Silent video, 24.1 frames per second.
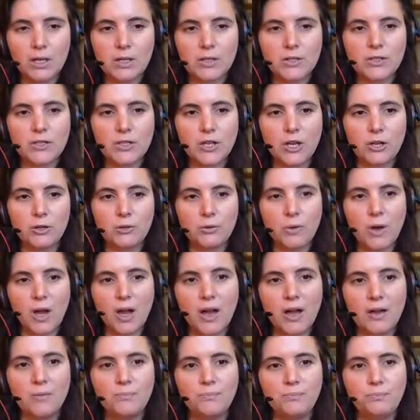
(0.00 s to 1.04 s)
So
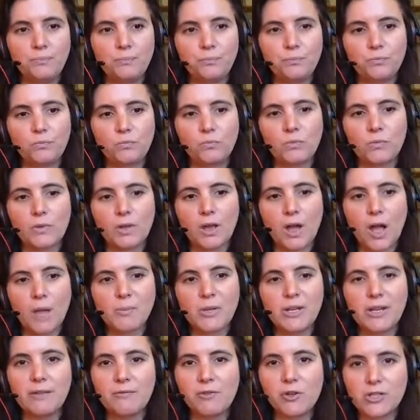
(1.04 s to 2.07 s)

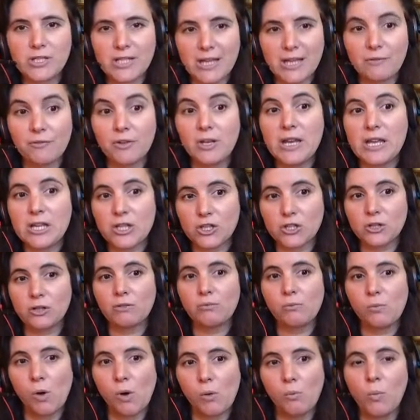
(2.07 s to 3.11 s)
I'm going to give you a definition
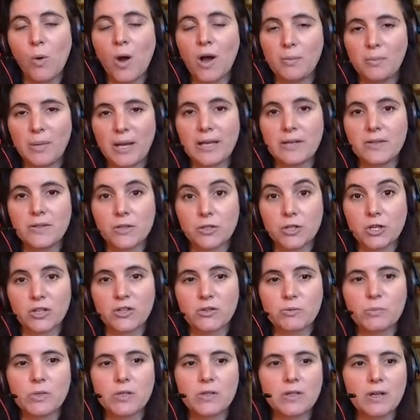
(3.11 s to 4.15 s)
of what workplace
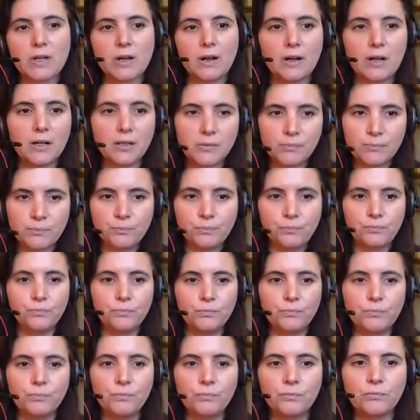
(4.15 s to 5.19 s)
adjustments are.
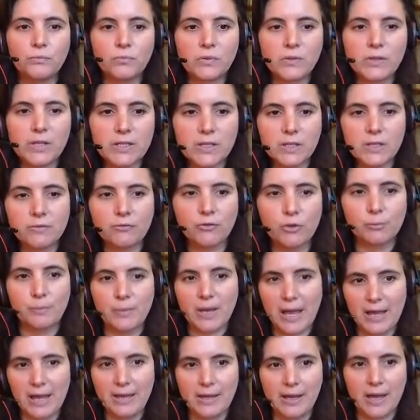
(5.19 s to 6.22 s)
This is
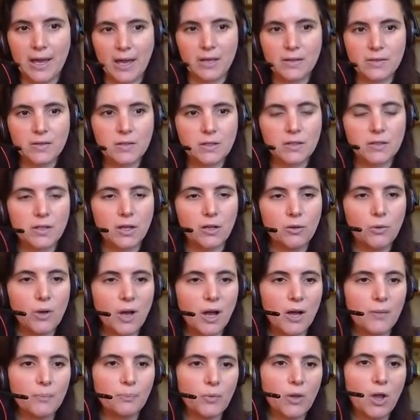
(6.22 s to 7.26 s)
from ACAS. So
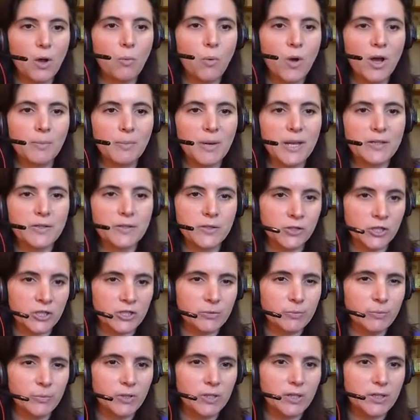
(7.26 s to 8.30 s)
a workplace
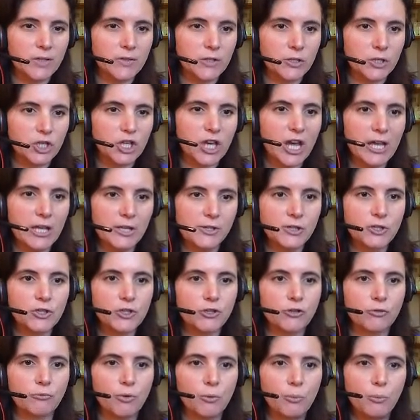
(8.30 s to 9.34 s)
adjustment is a change
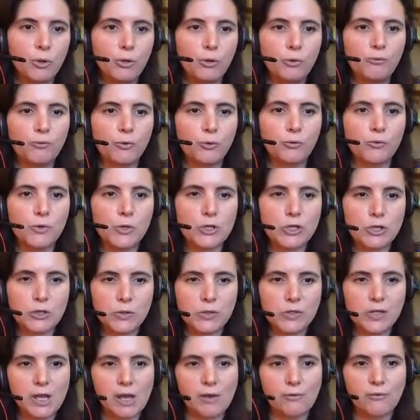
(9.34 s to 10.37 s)
to remove or
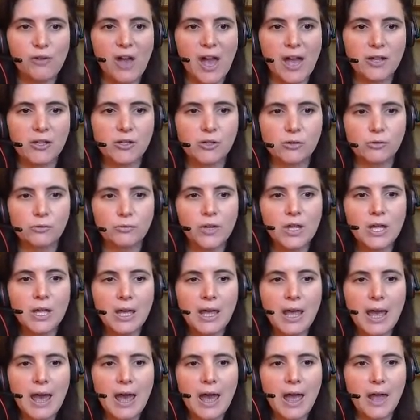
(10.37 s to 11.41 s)
reduce the effect of
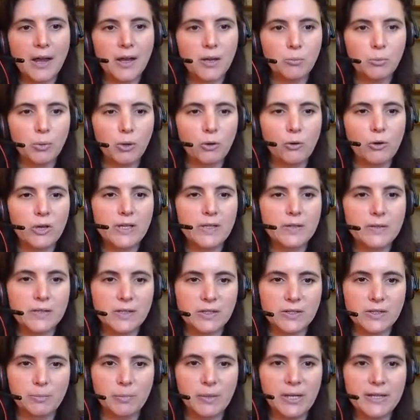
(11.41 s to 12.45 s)
an employee's
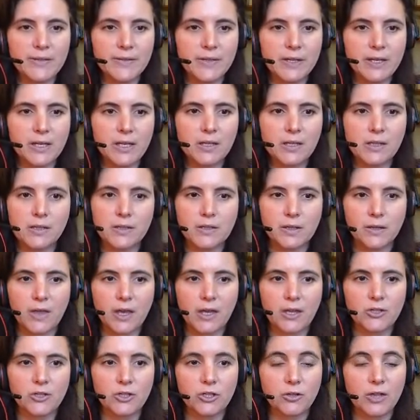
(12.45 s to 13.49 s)
disability so
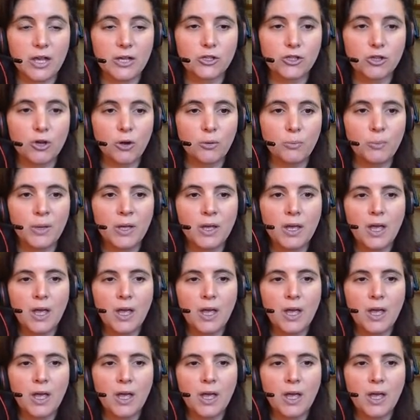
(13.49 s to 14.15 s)
they can do their job,